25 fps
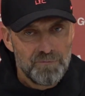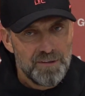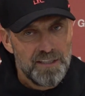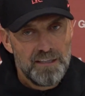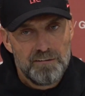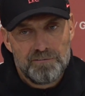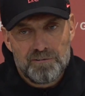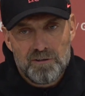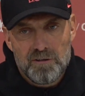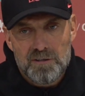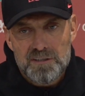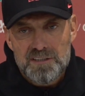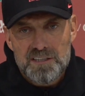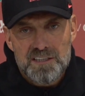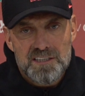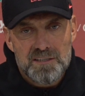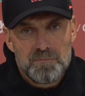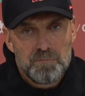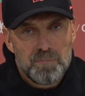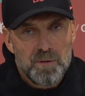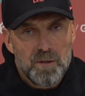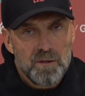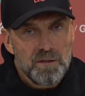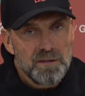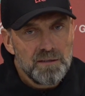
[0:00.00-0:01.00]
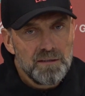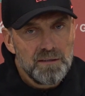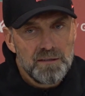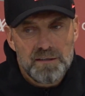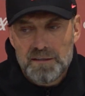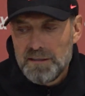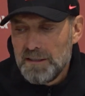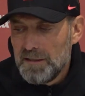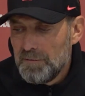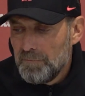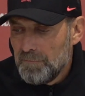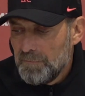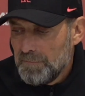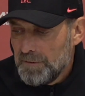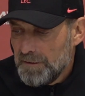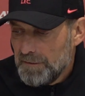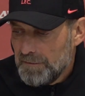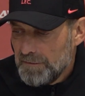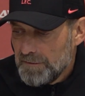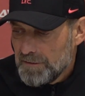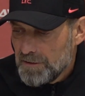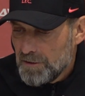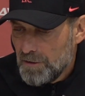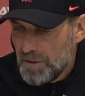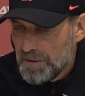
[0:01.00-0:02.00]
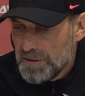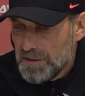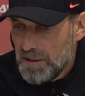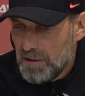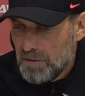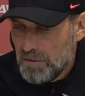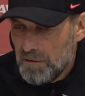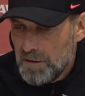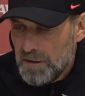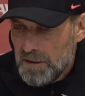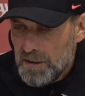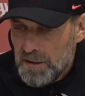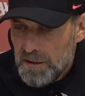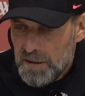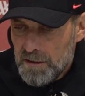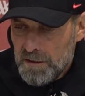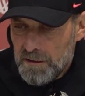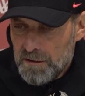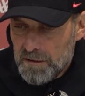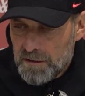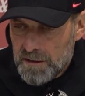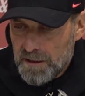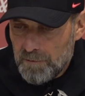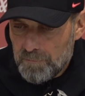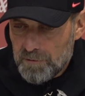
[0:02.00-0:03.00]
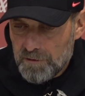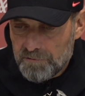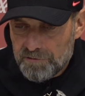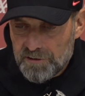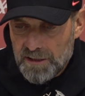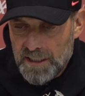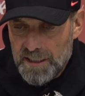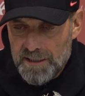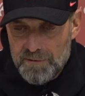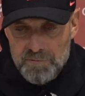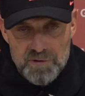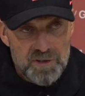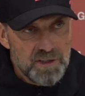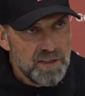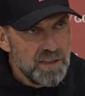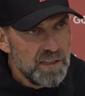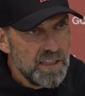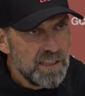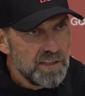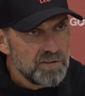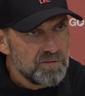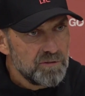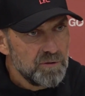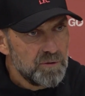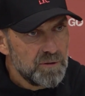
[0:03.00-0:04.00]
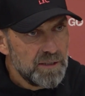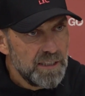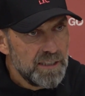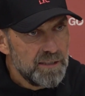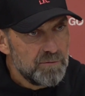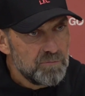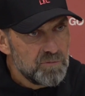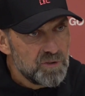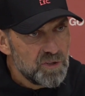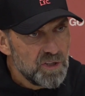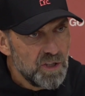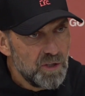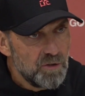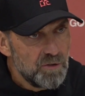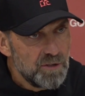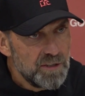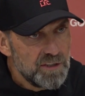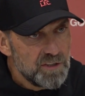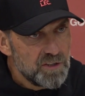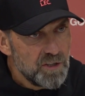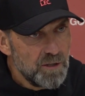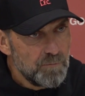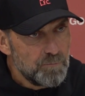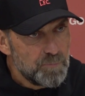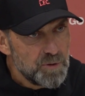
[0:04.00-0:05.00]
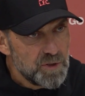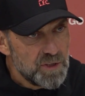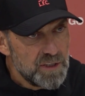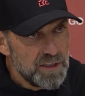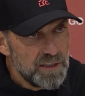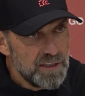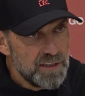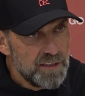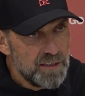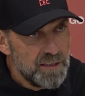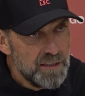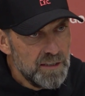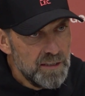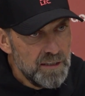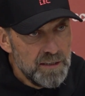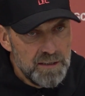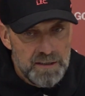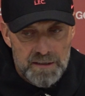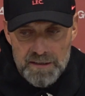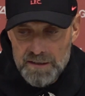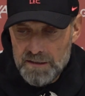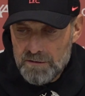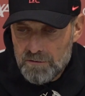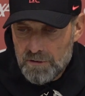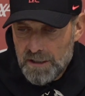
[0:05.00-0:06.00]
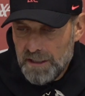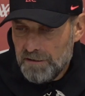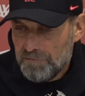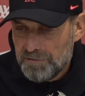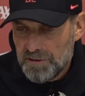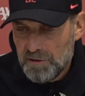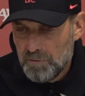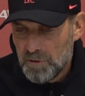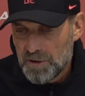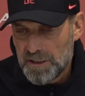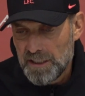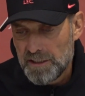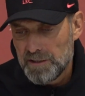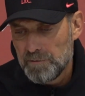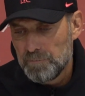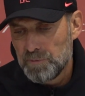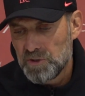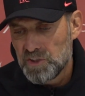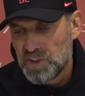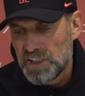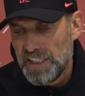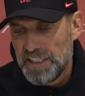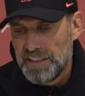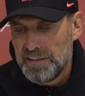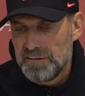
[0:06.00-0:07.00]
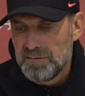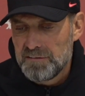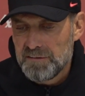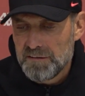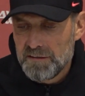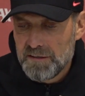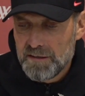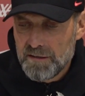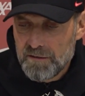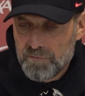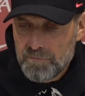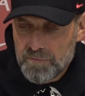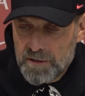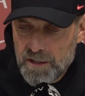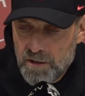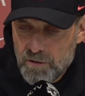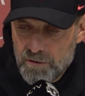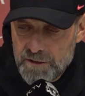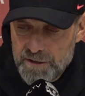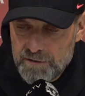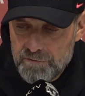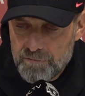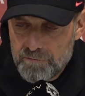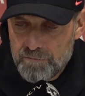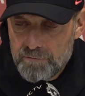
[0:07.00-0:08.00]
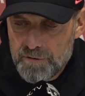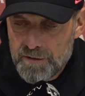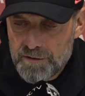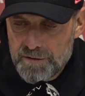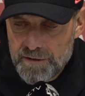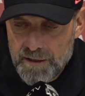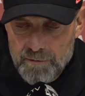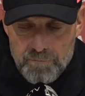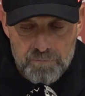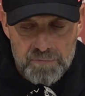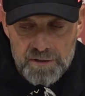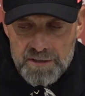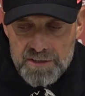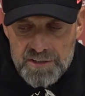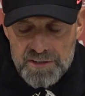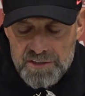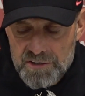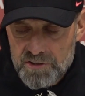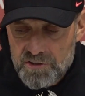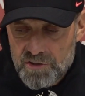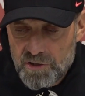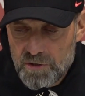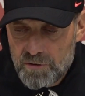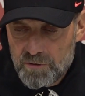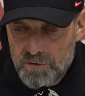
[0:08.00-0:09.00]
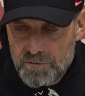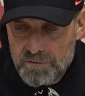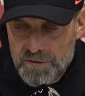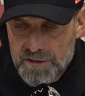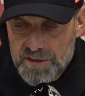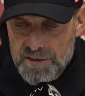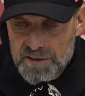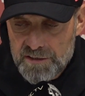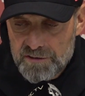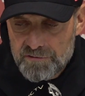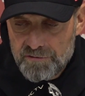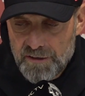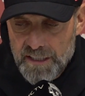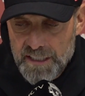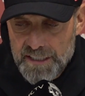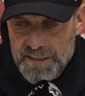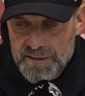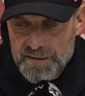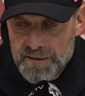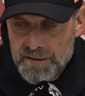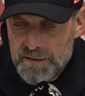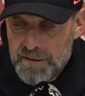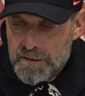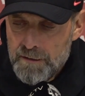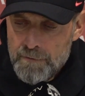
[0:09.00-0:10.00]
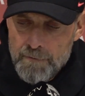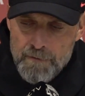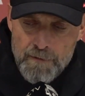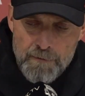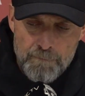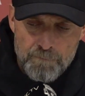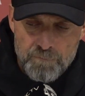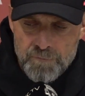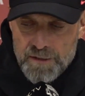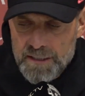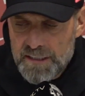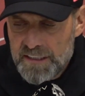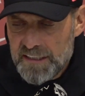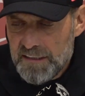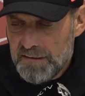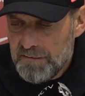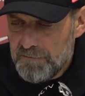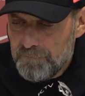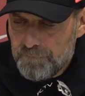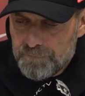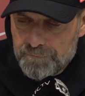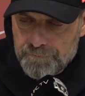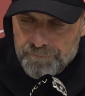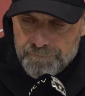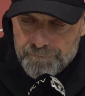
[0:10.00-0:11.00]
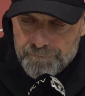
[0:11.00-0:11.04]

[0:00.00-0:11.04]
Yeah, of course, it's important. He scored now a couple of times in the last few games, so he's obviously, he arrived to 100% now, even with numbers, so which is fine. He